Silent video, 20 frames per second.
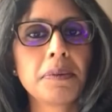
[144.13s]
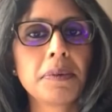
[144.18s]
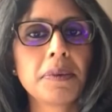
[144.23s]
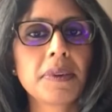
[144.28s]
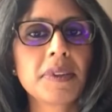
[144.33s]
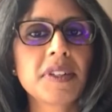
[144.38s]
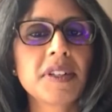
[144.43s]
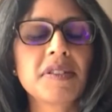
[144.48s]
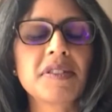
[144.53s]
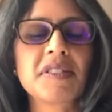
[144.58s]

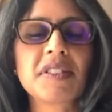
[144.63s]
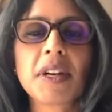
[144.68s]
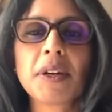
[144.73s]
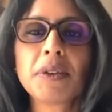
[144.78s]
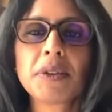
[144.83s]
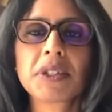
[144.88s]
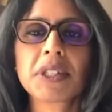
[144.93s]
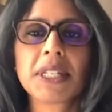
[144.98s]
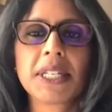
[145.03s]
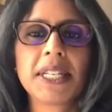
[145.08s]
So
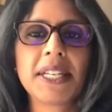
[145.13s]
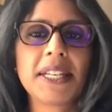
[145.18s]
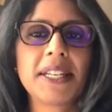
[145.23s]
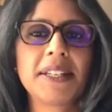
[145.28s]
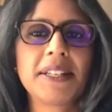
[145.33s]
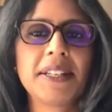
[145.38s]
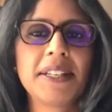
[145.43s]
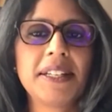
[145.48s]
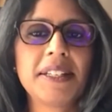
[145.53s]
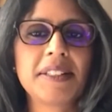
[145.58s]

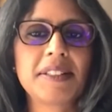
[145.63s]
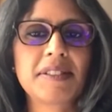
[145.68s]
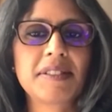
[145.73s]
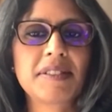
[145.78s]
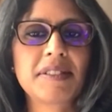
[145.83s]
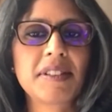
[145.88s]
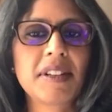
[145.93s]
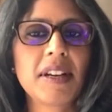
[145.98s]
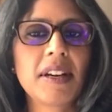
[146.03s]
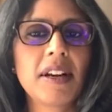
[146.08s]
socially,
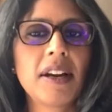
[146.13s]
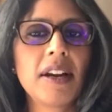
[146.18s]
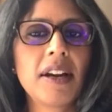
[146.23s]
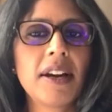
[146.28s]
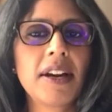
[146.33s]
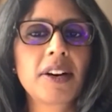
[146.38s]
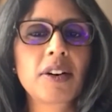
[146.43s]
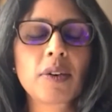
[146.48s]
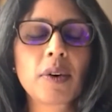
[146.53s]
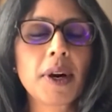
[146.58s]
it's
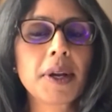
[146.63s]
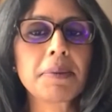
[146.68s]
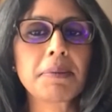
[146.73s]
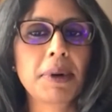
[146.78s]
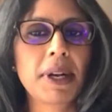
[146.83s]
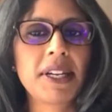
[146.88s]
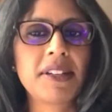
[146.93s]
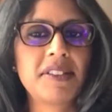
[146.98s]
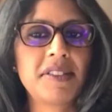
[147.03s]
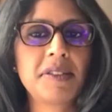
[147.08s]
a great
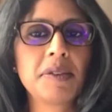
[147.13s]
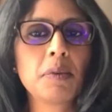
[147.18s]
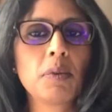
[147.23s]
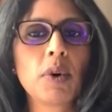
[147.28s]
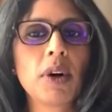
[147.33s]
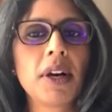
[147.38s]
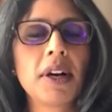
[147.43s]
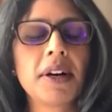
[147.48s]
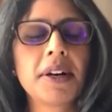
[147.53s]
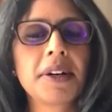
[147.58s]
place to
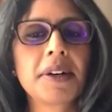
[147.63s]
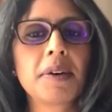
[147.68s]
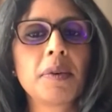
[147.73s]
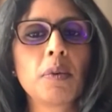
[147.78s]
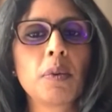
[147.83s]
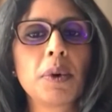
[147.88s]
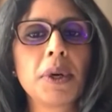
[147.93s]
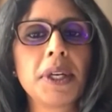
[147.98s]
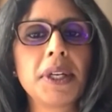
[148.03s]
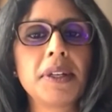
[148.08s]
work.
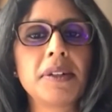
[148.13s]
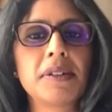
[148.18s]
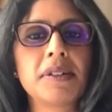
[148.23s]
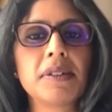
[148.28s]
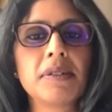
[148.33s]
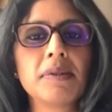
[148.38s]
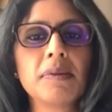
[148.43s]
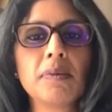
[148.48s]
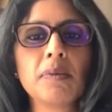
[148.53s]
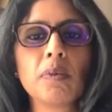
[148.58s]
We
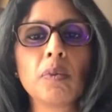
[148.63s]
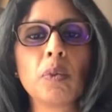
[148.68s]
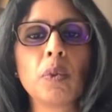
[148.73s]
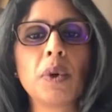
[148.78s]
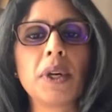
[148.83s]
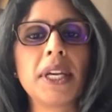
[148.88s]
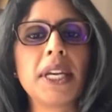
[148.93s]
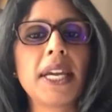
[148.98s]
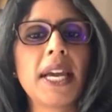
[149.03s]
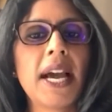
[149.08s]

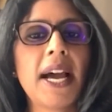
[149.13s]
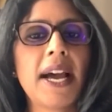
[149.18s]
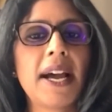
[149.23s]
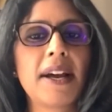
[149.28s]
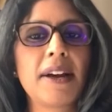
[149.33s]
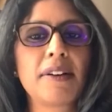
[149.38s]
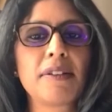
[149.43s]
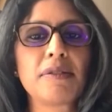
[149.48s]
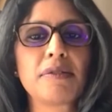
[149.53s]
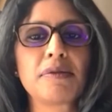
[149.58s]

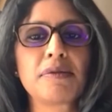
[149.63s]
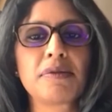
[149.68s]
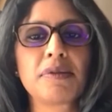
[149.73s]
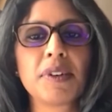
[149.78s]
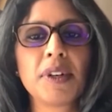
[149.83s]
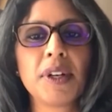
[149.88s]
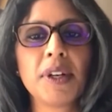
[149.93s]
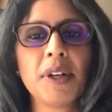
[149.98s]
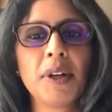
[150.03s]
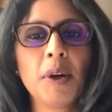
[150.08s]
have
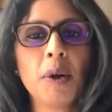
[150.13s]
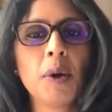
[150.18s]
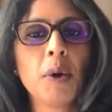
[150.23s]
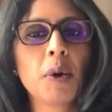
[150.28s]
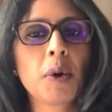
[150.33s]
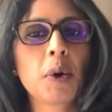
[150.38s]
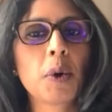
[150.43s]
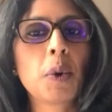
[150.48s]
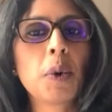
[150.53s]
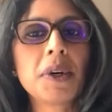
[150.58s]

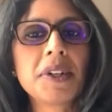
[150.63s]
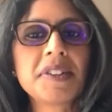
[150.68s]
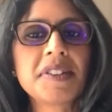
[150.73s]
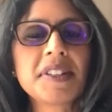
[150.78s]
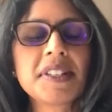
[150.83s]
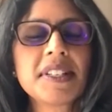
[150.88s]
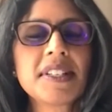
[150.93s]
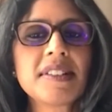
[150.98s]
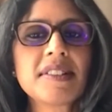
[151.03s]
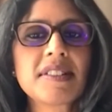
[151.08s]

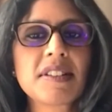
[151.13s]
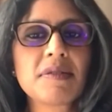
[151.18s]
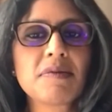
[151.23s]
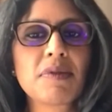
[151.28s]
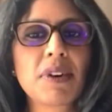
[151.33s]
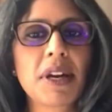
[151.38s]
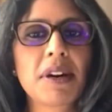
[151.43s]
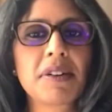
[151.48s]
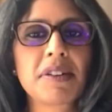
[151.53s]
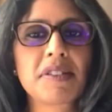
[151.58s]
quizzes and
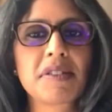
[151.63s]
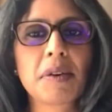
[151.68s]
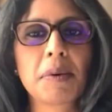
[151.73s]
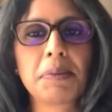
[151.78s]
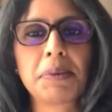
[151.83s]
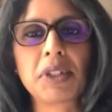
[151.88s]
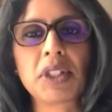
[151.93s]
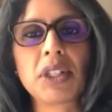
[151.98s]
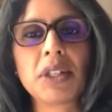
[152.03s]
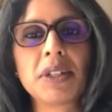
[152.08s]
various
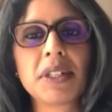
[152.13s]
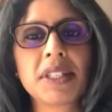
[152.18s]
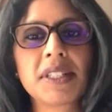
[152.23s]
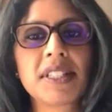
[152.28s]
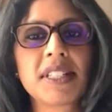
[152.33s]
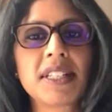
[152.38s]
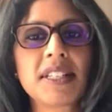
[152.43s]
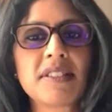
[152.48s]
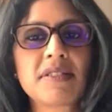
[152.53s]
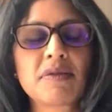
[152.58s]

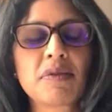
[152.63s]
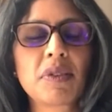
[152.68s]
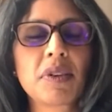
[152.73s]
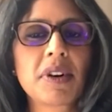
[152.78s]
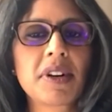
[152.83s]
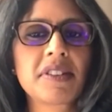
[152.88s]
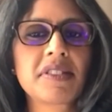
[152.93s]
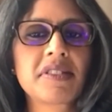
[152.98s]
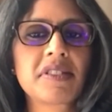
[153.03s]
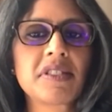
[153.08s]
opportunities for
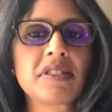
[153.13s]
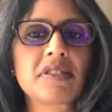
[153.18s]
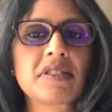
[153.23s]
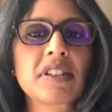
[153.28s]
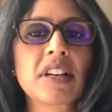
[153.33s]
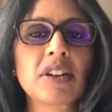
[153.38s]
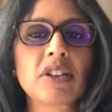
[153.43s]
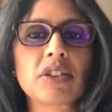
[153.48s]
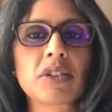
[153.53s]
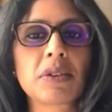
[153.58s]
us to
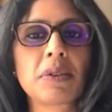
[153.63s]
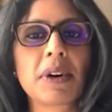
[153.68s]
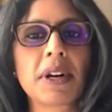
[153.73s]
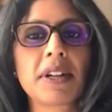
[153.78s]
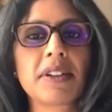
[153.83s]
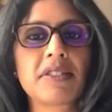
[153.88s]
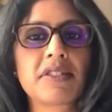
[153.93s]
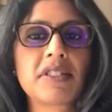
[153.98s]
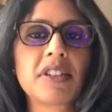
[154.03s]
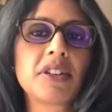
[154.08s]

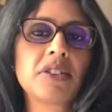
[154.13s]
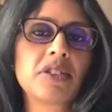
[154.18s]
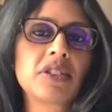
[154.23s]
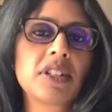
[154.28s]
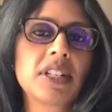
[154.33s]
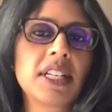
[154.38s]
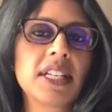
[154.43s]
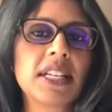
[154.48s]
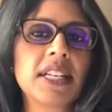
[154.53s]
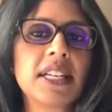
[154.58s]

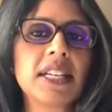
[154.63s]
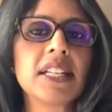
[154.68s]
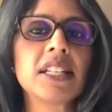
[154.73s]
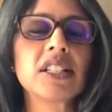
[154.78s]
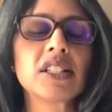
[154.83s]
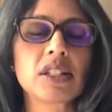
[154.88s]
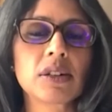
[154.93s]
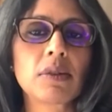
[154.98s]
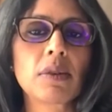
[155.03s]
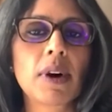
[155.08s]
socially
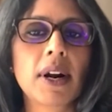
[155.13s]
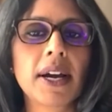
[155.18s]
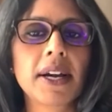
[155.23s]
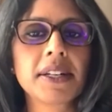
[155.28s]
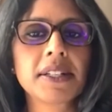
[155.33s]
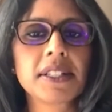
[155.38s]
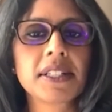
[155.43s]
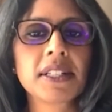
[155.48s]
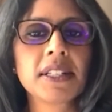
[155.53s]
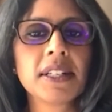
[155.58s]

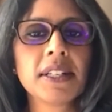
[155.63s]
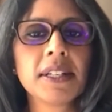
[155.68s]
interact.